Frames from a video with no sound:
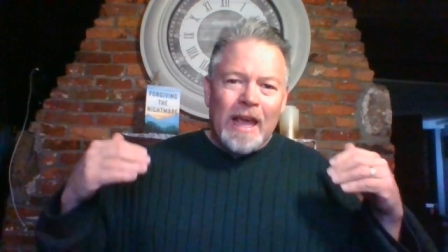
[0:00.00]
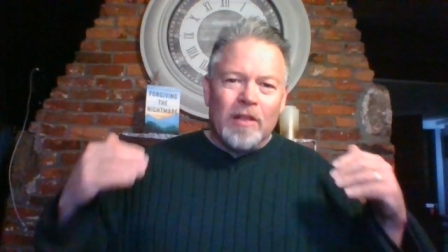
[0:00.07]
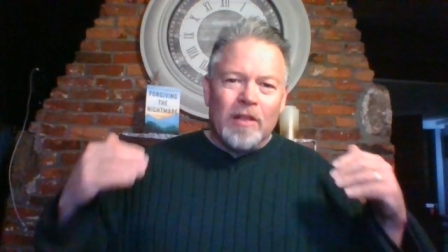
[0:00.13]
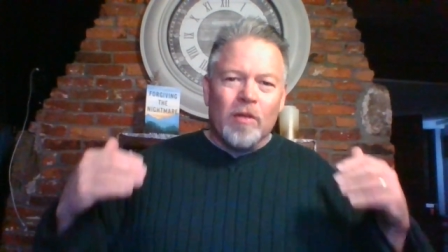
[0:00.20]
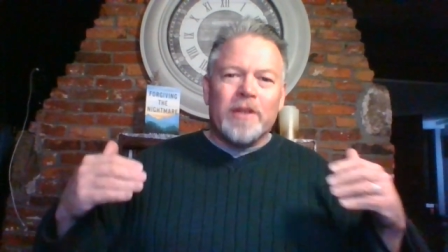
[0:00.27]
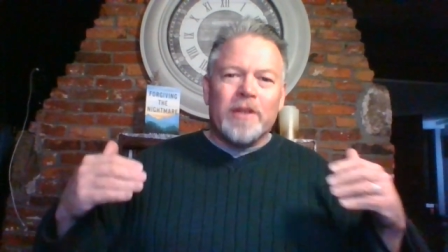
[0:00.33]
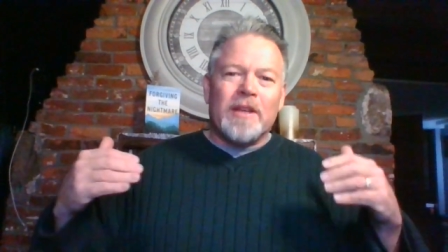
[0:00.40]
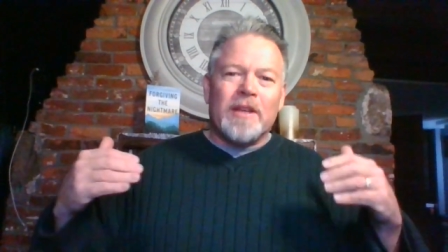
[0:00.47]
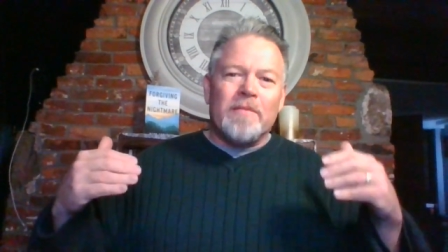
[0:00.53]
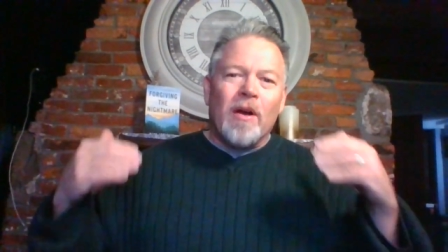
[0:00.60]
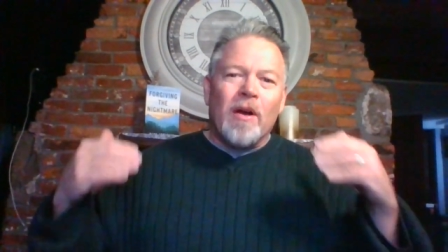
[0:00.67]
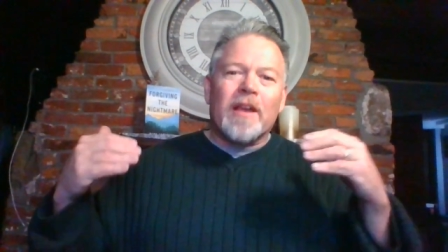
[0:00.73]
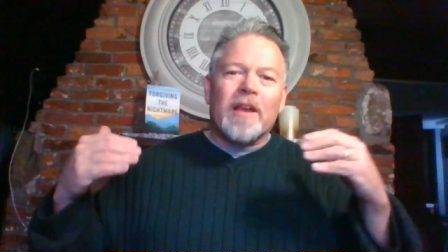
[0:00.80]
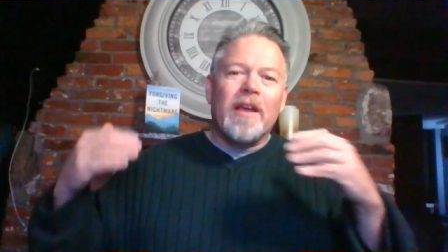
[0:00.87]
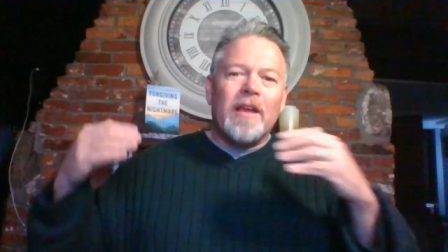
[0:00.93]
And the Lord said,
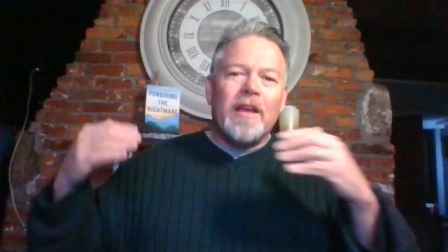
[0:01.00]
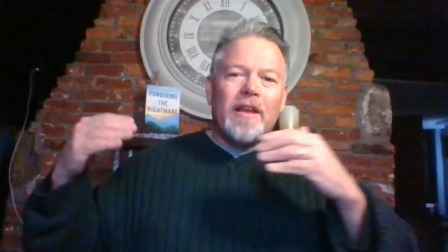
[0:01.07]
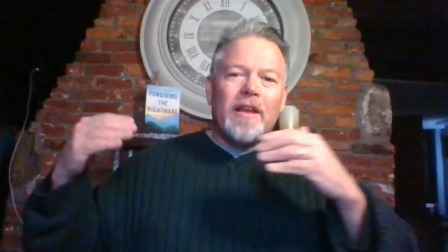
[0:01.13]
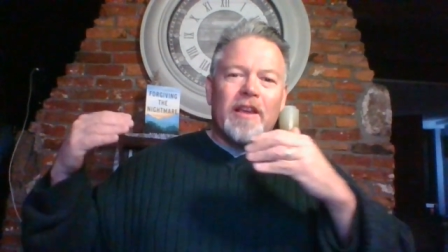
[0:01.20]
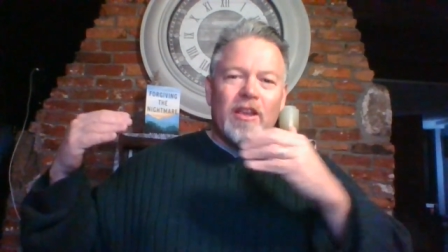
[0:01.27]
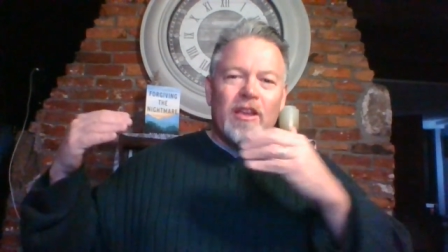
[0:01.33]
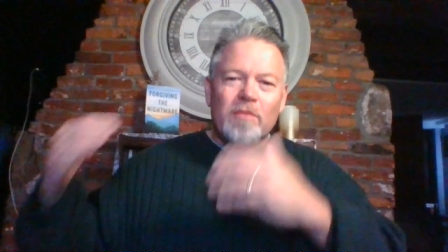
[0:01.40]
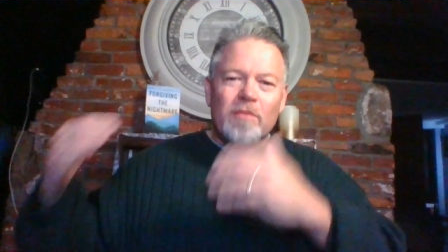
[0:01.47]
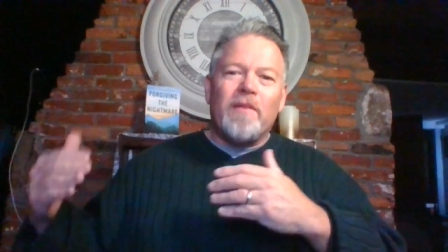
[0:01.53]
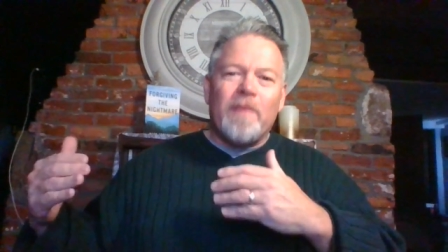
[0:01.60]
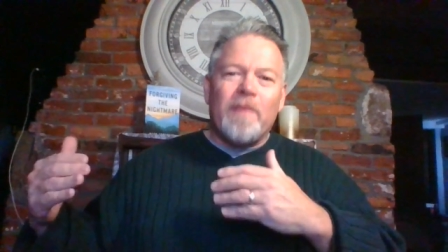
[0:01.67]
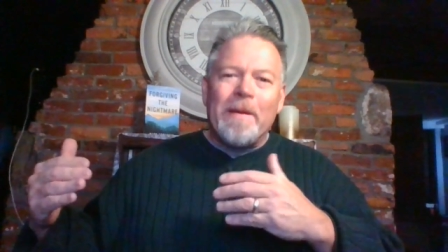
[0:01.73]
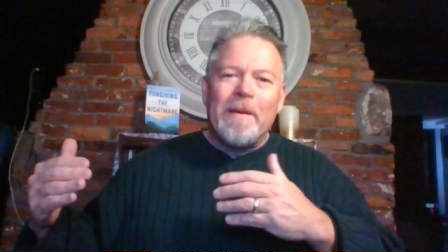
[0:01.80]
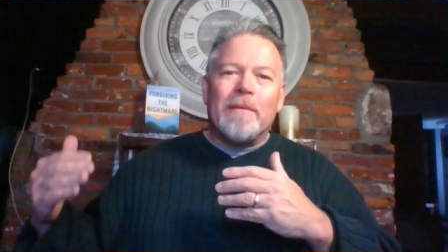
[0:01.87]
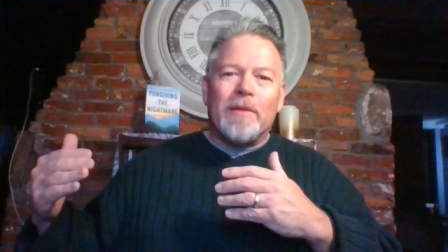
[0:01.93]
Mark, can you
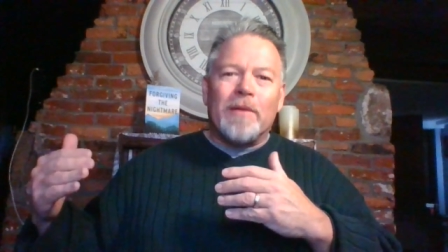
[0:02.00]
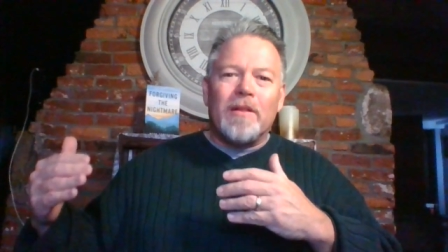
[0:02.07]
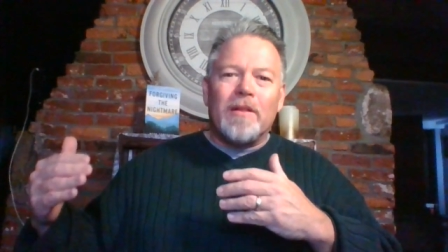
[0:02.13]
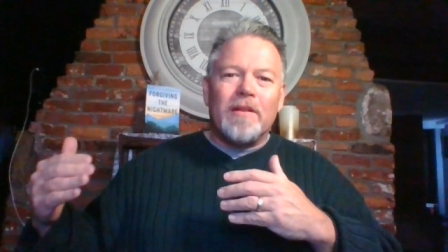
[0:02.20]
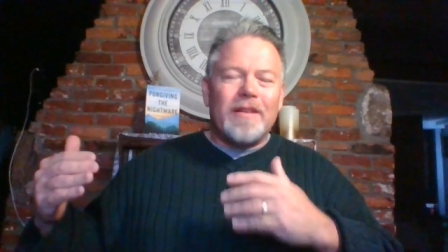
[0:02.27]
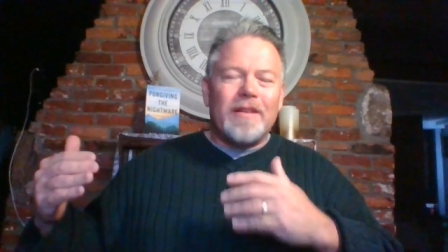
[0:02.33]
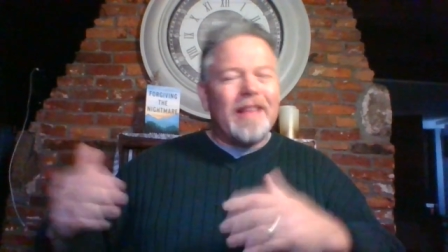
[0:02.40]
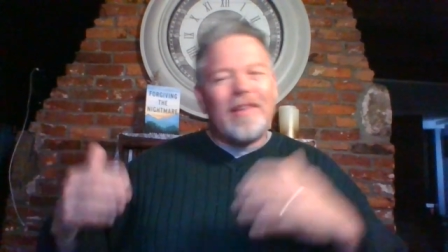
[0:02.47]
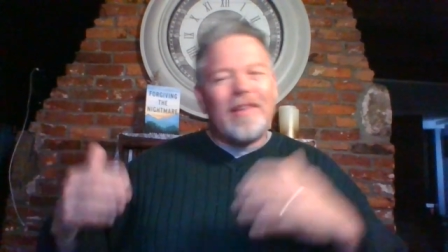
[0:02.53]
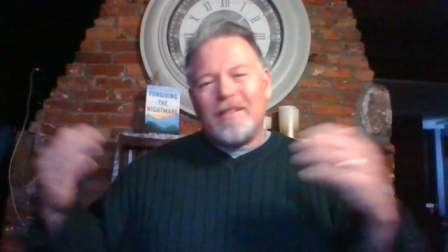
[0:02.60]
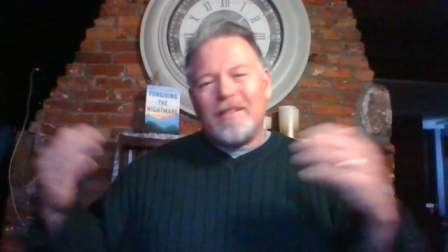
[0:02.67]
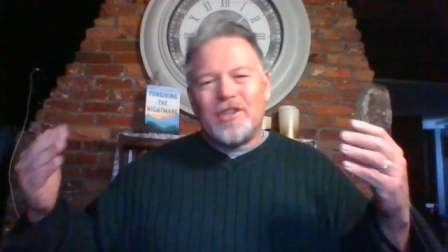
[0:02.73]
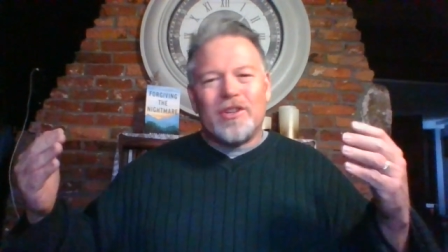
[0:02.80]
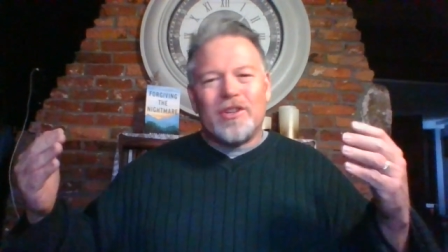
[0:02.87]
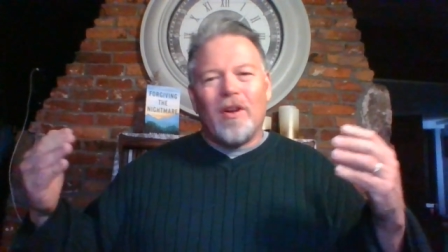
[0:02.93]
move a pebble? I
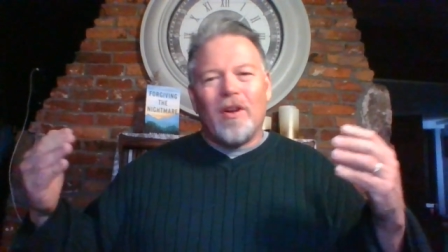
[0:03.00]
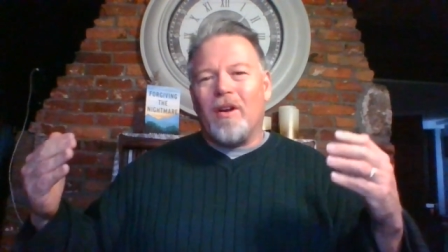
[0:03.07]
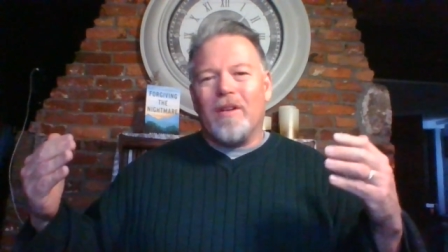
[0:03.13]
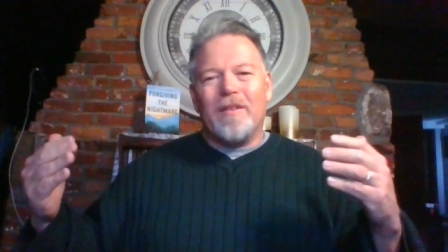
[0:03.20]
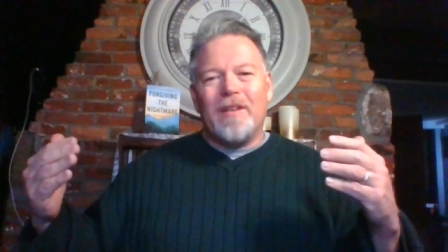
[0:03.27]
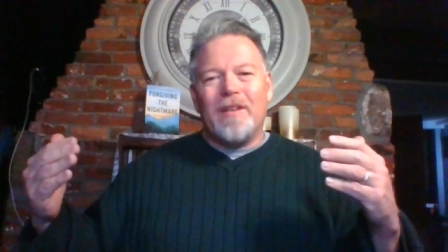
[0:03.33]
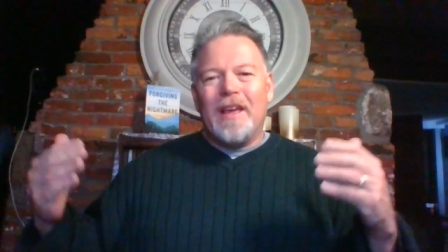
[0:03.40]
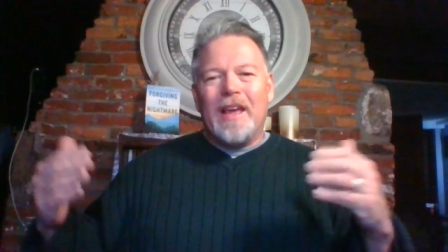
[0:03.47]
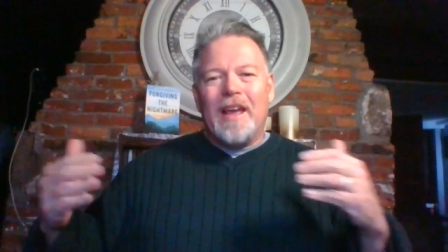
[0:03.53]
thought, sure.